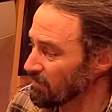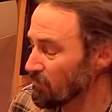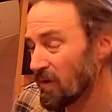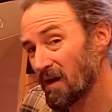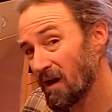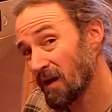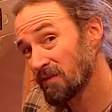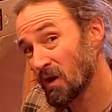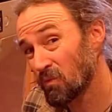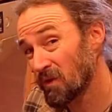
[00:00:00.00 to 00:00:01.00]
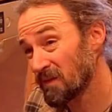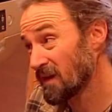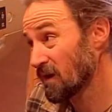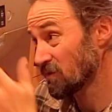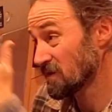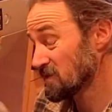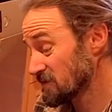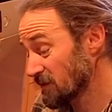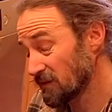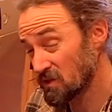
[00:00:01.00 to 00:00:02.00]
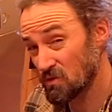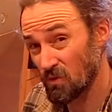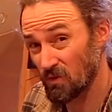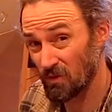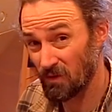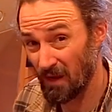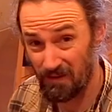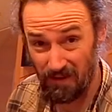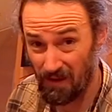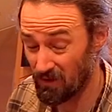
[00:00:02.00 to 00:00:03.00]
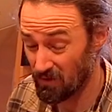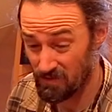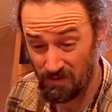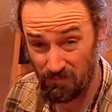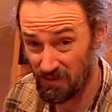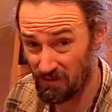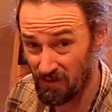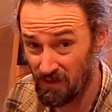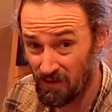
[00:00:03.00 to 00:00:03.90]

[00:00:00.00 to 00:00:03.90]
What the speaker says: but I found one that was slightly shorter, ADA or something,